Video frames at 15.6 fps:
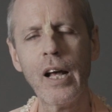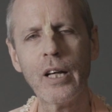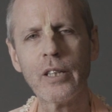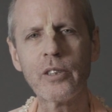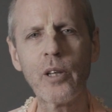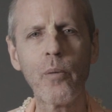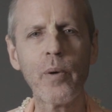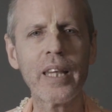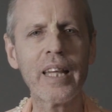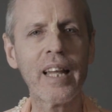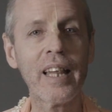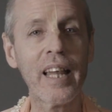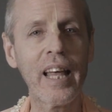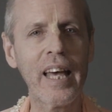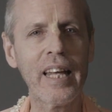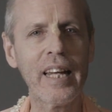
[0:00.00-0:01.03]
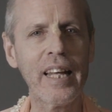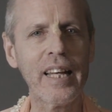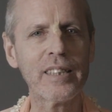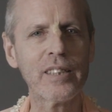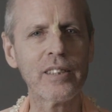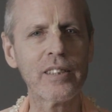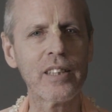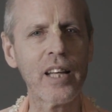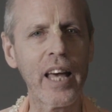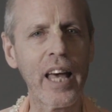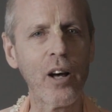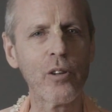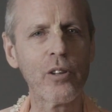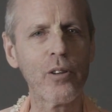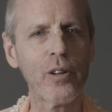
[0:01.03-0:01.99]
So when the ladies, the
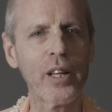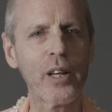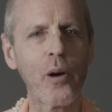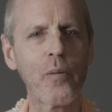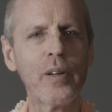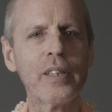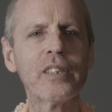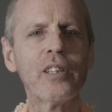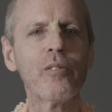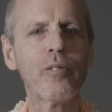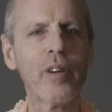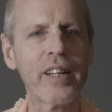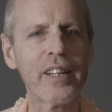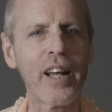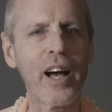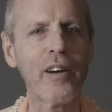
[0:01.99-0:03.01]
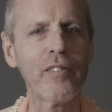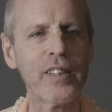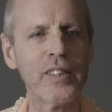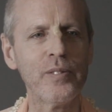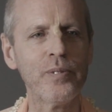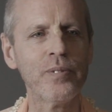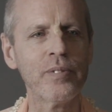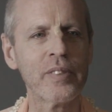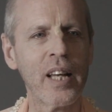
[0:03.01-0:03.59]
elderly gopis in Vrindavan,